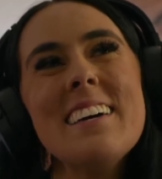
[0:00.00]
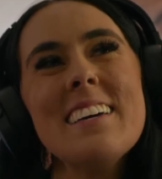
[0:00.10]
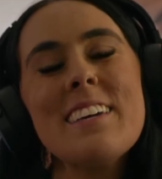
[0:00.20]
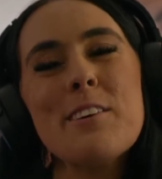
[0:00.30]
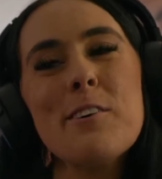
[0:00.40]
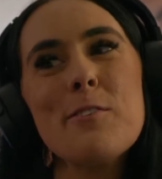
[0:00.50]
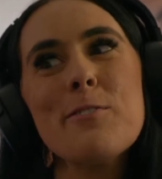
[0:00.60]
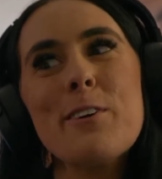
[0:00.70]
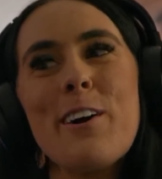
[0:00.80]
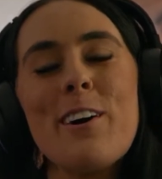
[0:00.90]
you know, when
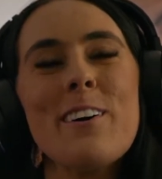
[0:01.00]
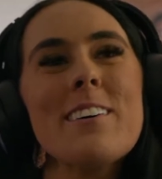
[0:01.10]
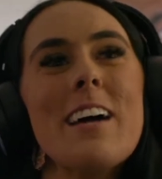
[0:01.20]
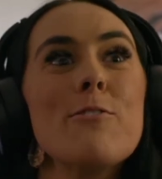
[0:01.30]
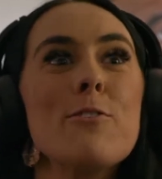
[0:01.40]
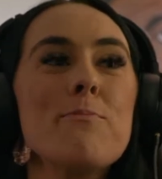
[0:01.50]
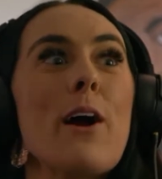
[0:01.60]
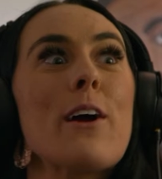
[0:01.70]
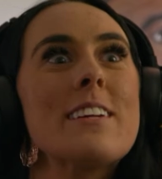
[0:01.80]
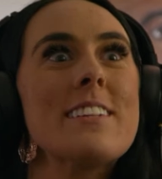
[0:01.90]
everyone
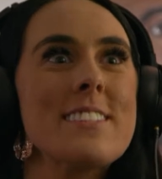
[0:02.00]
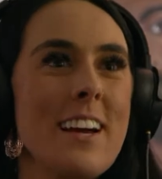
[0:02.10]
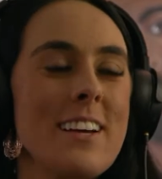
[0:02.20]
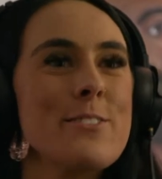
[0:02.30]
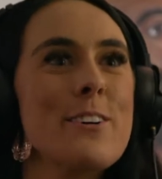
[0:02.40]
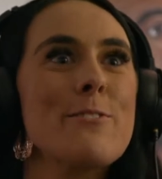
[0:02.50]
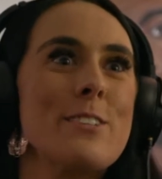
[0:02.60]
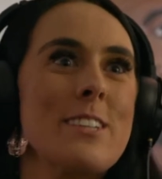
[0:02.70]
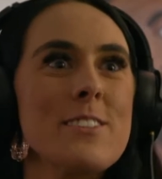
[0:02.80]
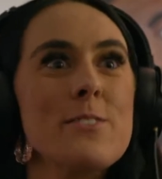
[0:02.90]
parties in high school,
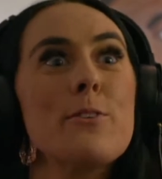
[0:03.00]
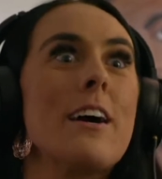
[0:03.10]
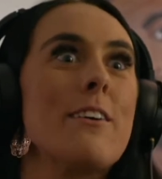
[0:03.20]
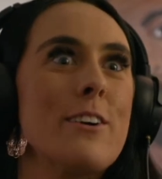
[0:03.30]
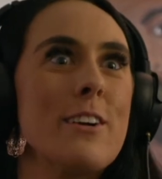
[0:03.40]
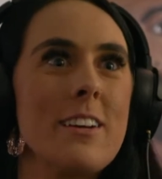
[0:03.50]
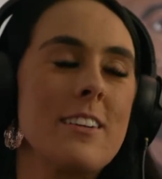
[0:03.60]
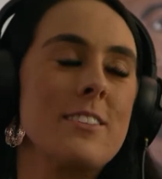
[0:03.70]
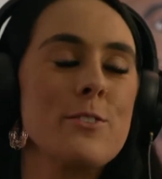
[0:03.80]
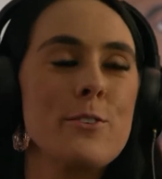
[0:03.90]
everyone does whatever in
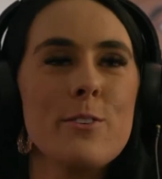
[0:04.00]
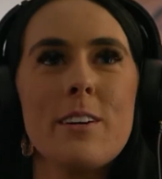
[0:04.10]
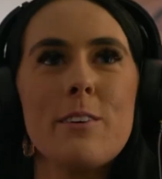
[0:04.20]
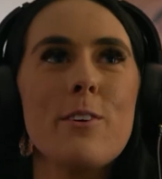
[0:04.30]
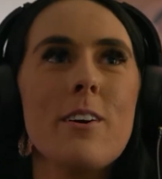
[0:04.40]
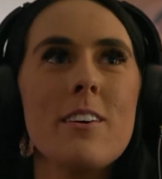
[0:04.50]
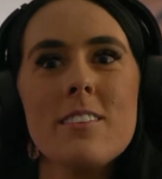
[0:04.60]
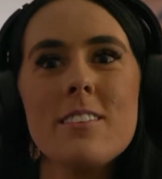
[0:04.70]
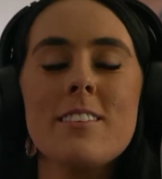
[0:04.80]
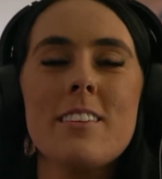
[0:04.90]
high school, right? We're
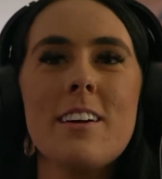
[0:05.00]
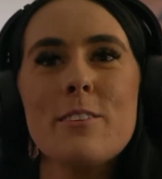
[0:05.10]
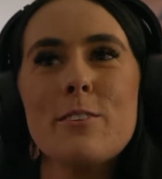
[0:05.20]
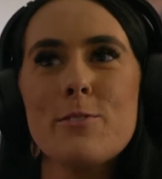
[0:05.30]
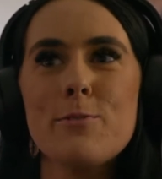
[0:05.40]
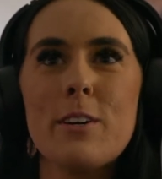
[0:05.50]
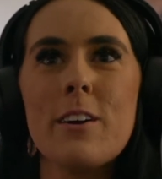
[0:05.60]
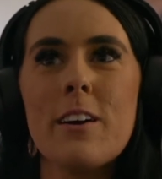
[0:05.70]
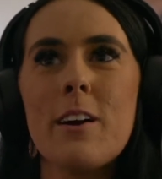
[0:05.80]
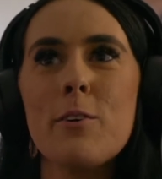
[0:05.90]
all letting loose,
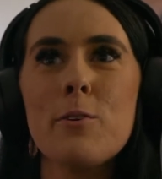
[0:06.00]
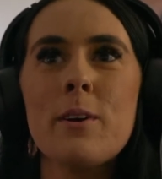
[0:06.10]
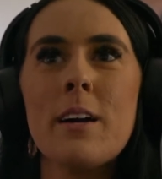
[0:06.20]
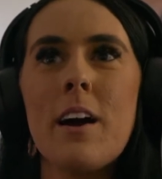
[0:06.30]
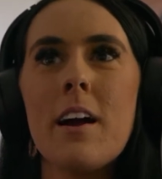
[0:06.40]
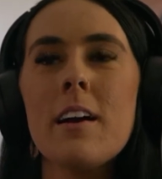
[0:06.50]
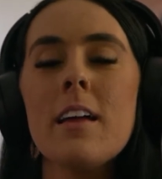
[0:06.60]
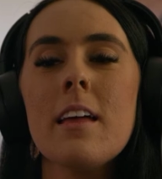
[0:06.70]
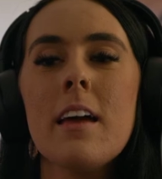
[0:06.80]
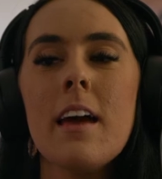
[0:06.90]
figuring out who we are.
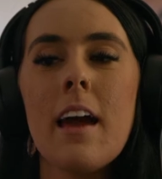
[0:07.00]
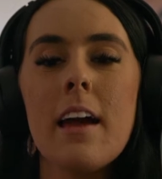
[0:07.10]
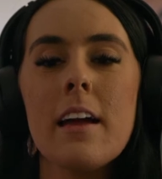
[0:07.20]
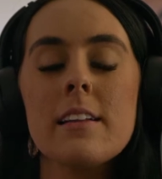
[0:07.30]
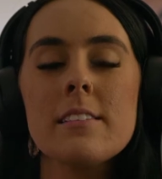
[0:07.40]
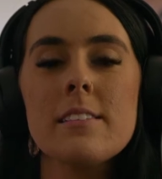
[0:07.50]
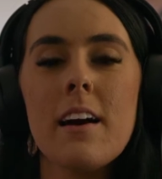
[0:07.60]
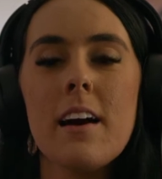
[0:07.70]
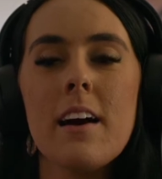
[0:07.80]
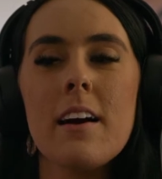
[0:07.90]
And
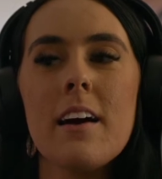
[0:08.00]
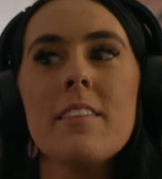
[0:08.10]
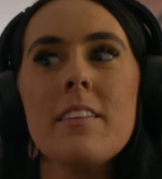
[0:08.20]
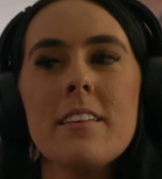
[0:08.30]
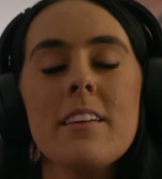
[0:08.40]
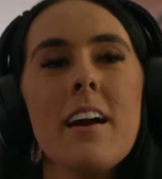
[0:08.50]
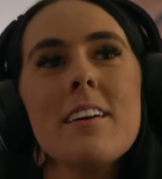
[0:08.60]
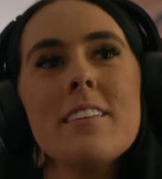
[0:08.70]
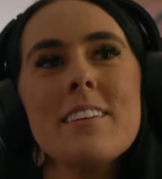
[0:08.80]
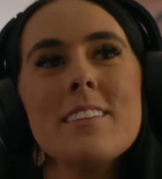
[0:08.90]

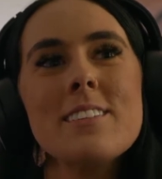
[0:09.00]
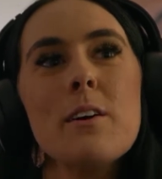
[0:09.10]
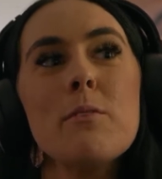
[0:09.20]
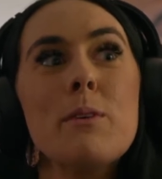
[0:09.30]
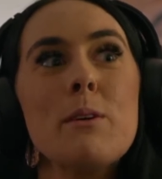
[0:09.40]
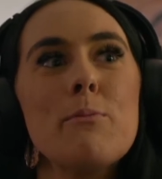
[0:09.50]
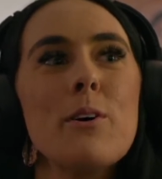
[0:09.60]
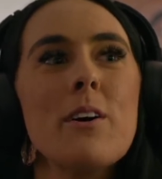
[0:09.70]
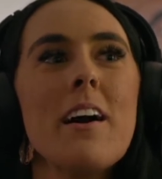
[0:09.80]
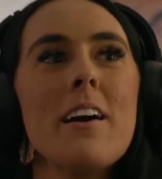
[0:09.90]
then some
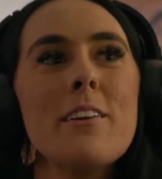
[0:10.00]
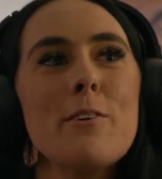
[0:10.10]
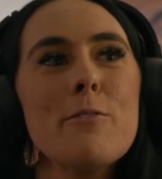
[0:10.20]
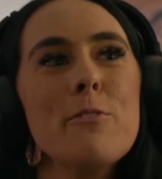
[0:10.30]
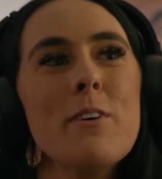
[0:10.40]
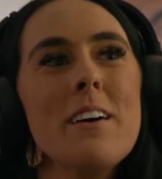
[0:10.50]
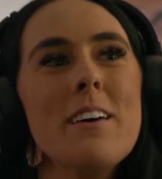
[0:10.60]
people kind of